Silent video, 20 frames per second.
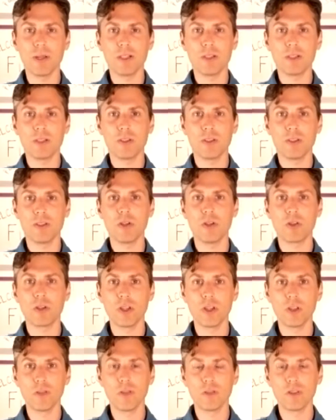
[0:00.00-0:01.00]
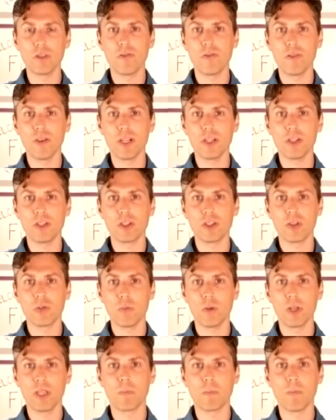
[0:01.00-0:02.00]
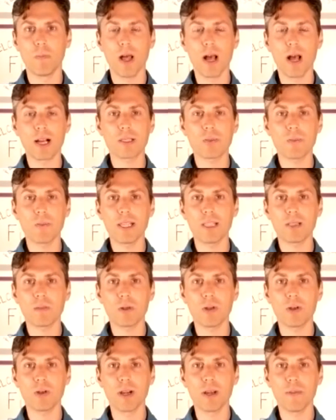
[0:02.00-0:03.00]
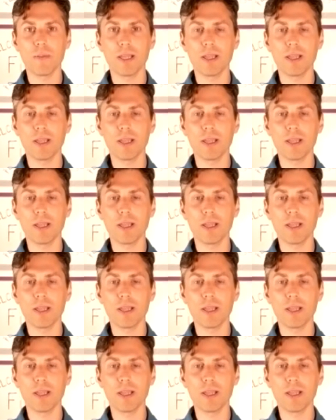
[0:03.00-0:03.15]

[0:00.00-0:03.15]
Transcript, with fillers: you can use the Finch with blocks-based programming.